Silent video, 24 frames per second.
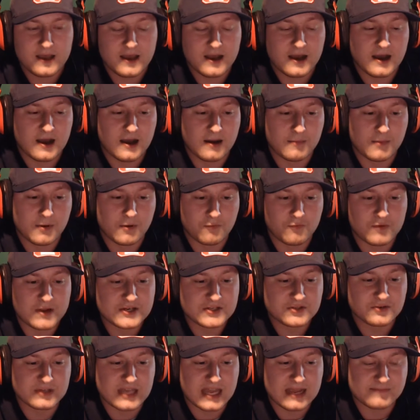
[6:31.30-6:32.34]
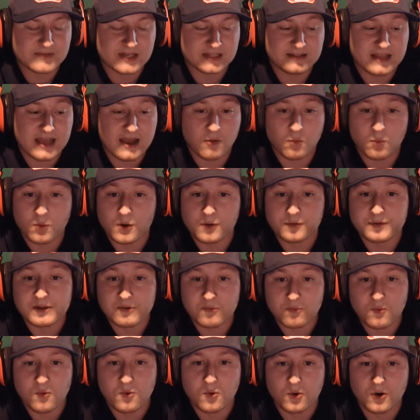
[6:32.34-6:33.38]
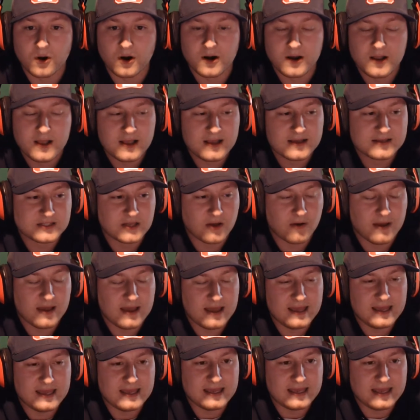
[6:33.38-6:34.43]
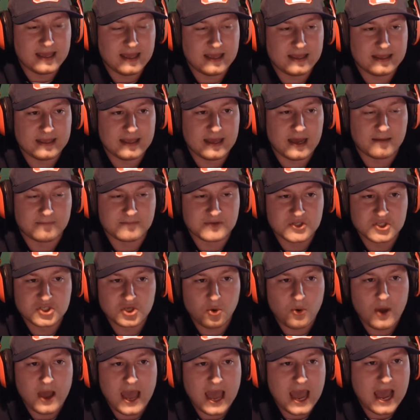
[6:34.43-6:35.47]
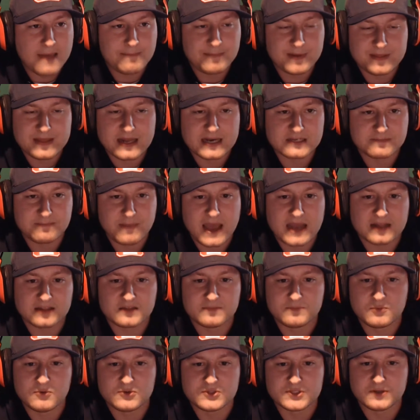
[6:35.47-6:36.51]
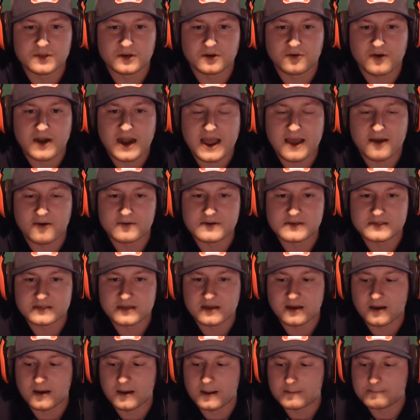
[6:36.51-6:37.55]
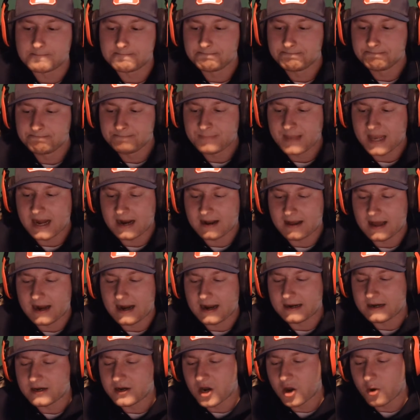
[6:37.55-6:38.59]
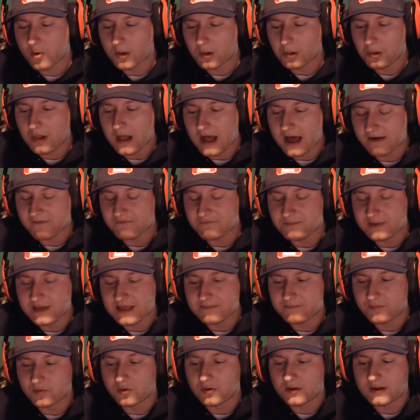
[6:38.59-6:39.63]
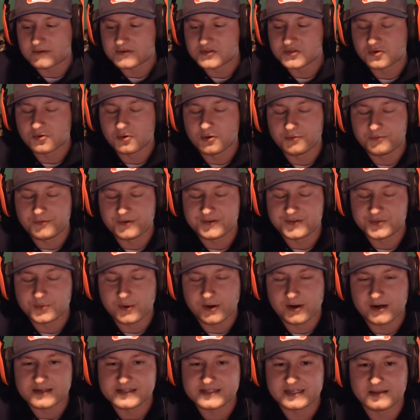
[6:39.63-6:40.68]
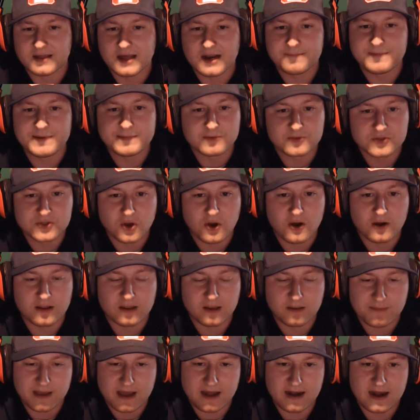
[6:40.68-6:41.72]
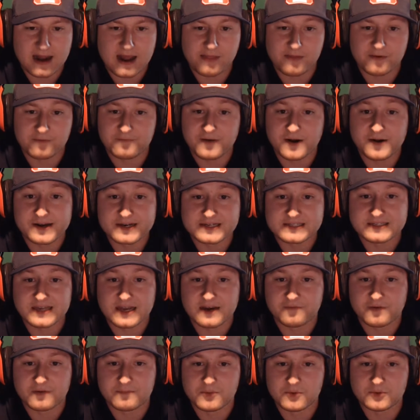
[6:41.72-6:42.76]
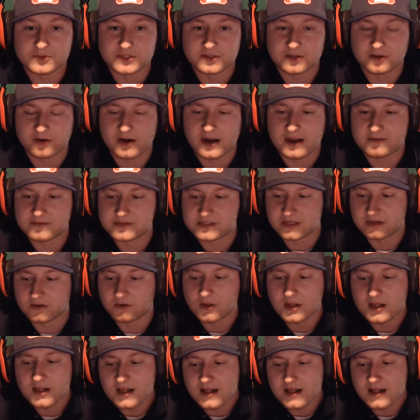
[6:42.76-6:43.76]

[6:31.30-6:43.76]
um, original games like that world at war so it, it, i'm so happy that it's back to boots on the ground um, and I, and I, know a lot of people. I was scrolling through Twitter and I see a lot of people talking about it, how they're very excited for boots on the ground. So,